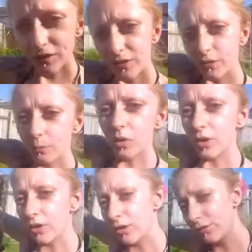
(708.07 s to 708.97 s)

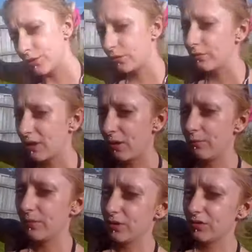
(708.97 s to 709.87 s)
does the
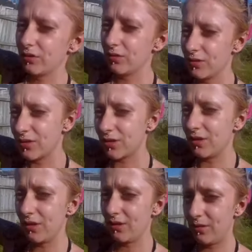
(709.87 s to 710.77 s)
proper like
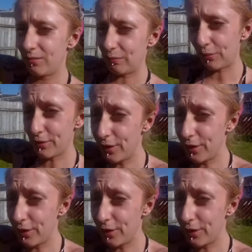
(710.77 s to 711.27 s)
thing, you know,